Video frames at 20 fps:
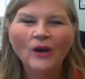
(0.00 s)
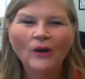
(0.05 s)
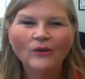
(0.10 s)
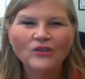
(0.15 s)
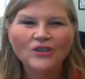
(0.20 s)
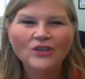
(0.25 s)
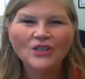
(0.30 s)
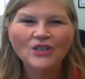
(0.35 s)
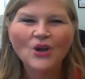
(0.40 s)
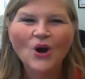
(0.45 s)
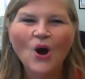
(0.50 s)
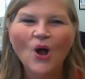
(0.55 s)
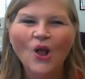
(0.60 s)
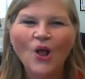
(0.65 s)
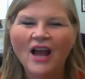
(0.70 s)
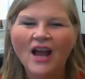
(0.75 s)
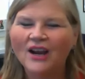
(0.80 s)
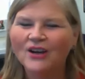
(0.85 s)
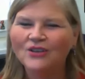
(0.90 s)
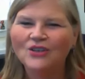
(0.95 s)
don't just
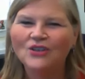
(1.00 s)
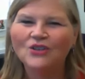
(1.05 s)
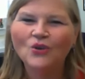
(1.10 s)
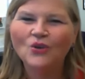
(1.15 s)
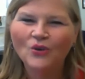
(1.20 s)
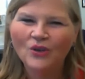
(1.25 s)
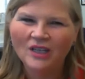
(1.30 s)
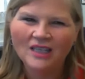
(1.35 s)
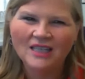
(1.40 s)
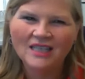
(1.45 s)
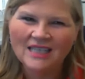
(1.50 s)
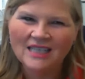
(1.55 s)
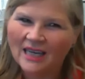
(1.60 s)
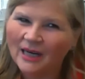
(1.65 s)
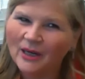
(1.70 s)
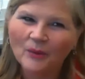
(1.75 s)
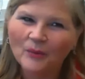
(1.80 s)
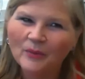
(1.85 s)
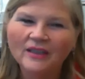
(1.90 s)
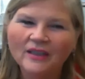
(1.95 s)
call our students
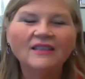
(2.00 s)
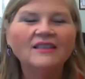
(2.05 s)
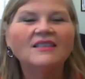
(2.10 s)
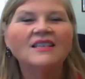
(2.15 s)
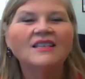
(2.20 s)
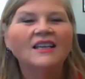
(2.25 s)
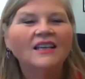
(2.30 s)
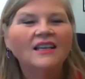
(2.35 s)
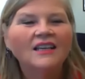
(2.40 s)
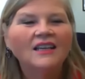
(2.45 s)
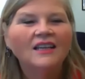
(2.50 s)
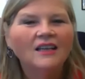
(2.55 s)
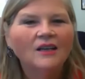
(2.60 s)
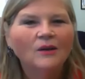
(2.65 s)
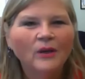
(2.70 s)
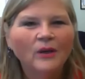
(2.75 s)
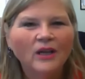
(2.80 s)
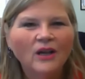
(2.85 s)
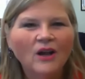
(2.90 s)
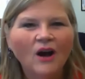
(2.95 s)
Terrapins
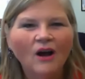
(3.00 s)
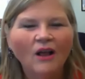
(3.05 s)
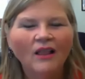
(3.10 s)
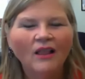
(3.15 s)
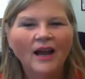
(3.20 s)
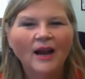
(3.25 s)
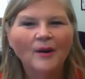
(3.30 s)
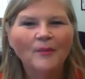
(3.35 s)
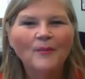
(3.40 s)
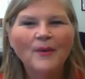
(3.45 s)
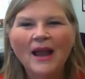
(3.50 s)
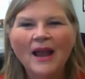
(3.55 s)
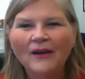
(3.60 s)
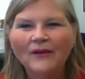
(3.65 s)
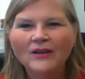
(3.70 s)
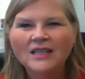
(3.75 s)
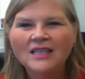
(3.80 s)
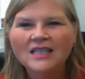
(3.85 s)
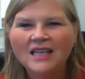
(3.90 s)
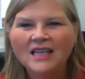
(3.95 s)
we call our
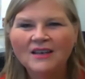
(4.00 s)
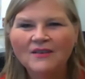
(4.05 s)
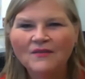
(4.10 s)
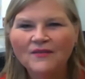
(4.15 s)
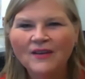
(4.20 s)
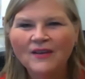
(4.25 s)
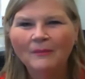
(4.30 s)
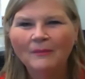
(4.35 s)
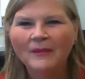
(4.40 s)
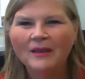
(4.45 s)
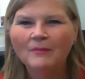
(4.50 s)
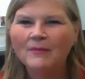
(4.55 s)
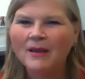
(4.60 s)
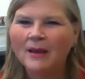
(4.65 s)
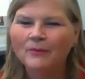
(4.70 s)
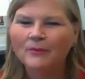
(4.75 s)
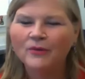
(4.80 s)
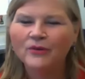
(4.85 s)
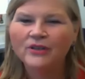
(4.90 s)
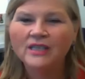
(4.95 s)
parents and family
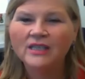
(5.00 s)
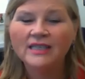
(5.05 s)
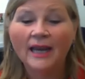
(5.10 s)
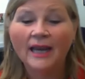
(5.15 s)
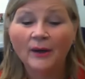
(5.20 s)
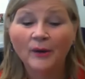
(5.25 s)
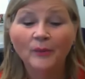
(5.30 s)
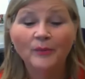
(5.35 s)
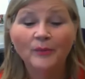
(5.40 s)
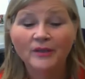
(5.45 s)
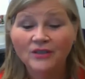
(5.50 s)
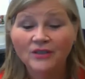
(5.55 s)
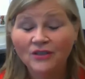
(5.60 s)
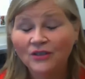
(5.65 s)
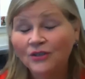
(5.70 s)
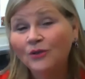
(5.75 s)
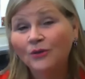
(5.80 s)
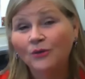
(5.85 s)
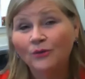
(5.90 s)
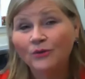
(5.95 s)
members terrapins
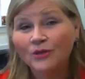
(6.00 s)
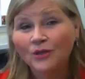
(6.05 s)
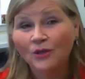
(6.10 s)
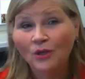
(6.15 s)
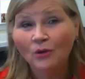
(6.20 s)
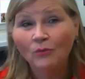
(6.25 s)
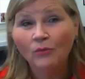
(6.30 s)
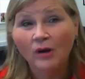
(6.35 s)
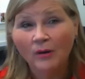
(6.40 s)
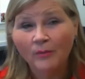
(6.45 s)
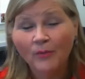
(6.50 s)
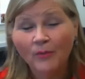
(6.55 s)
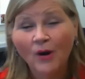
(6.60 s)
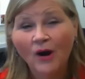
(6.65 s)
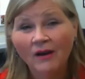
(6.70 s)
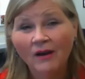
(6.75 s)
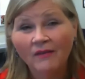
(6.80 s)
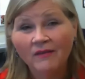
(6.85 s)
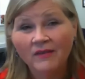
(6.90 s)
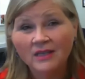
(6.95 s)
too. So you are
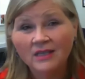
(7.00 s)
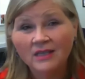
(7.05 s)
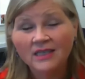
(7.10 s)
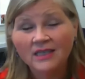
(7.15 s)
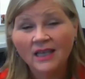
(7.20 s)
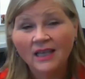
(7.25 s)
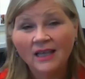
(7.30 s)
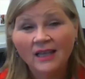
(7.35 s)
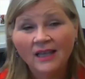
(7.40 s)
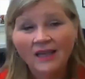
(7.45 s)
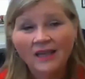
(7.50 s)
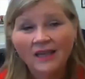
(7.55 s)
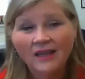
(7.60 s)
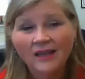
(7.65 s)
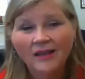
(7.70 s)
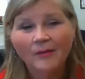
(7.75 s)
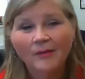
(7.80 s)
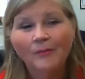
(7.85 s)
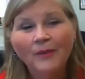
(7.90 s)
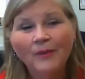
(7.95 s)
part of this
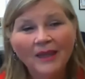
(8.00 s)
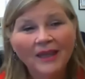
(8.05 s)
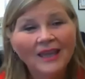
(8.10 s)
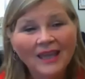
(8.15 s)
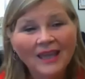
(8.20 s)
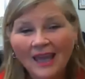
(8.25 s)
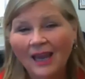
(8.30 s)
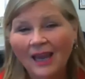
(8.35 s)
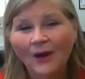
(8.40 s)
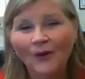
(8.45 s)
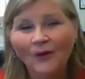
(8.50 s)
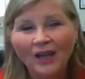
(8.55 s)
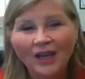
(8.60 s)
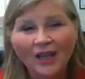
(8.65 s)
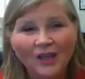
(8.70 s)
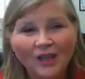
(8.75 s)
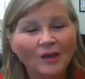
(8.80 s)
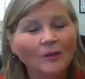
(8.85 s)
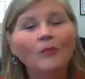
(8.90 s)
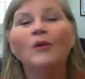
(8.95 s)
uh, big
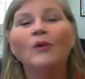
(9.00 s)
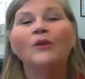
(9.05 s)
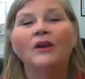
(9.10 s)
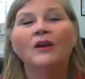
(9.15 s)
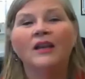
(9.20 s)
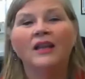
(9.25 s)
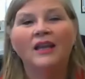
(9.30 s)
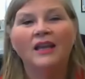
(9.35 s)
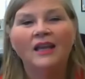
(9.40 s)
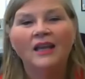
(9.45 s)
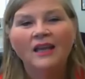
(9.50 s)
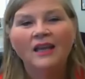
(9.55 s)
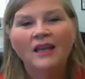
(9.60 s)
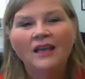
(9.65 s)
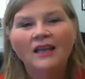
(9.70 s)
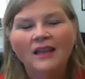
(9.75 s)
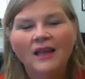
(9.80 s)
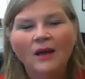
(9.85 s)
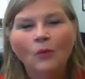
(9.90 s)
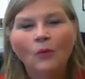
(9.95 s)
caring community
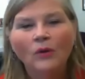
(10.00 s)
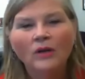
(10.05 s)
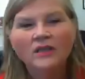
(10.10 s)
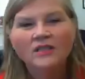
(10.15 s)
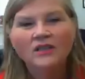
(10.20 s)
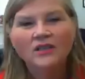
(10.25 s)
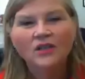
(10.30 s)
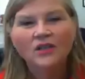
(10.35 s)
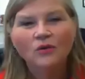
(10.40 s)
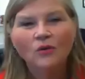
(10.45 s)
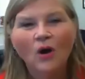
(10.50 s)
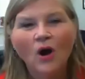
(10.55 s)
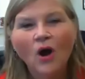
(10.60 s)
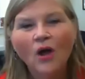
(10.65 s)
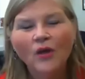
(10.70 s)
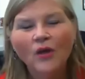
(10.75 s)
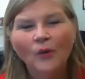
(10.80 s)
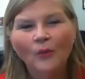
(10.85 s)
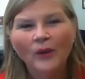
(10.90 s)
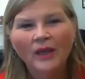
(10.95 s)
that wants to do
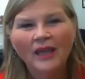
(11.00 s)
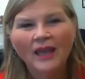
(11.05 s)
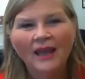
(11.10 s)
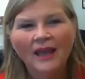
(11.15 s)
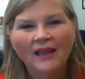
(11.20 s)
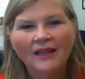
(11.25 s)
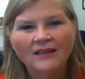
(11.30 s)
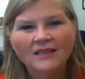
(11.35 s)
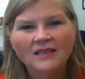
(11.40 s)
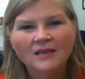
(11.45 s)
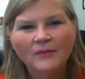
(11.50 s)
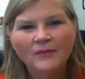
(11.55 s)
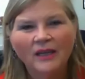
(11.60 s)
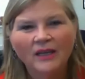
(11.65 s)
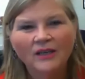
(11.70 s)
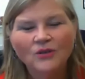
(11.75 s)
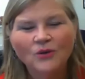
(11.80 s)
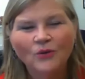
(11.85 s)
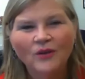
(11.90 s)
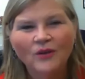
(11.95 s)
all that we can to
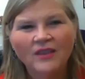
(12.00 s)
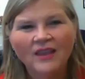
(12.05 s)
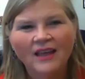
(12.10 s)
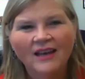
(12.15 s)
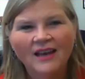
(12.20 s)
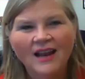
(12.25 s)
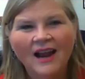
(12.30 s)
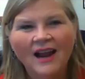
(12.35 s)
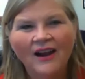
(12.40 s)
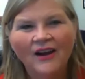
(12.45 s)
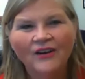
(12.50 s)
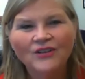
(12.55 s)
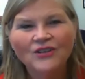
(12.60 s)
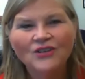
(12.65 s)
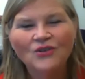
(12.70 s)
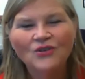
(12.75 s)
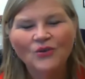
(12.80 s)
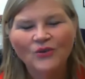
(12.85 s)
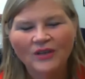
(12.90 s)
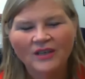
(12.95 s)
make sure that our
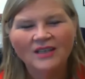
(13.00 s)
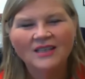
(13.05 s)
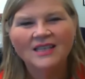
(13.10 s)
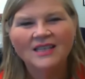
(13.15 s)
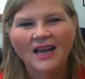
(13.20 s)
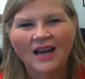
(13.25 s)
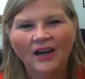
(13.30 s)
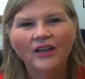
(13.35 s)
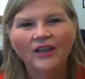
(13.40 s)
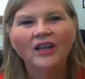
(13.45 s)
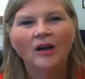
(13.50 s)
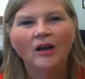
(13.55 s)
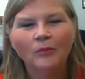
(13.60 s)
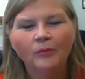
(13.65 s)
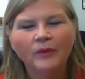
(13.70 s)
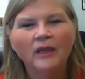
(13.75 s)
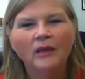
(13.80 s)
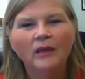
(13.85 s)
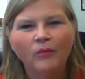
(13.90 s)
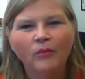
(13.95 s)
students, our young
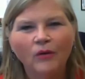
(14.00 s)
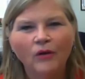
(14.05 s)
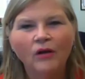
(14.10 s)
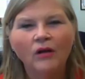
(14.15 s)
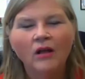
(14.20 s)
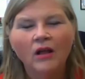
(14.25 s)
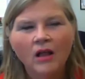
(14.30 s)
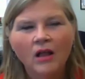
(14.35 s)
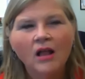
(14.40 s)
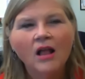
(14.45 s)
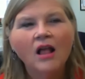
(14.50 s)
people